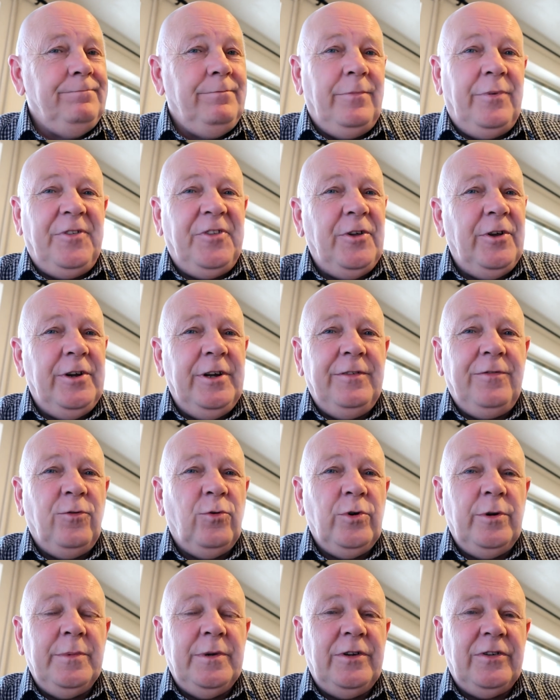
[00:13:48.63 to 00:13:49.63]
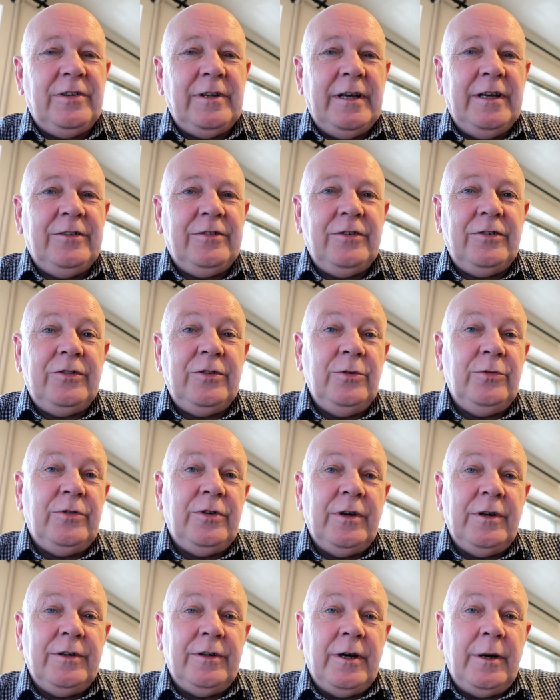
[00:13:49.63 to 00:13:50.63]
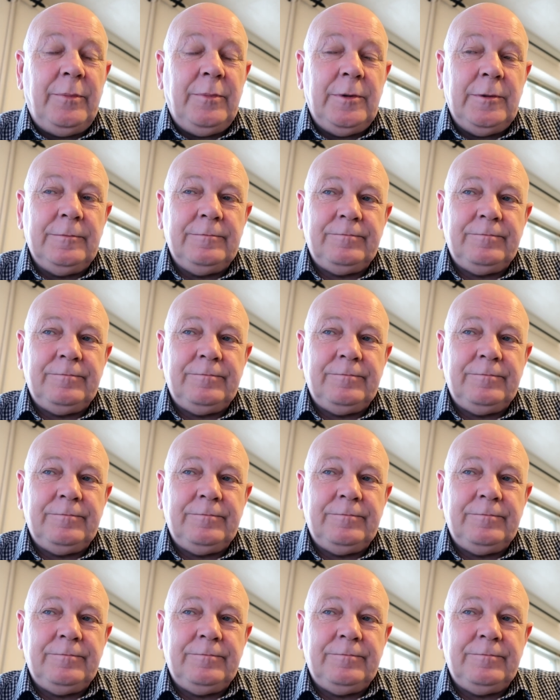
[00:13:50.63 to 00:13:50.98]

30, 40 minutes later, Sue turned up.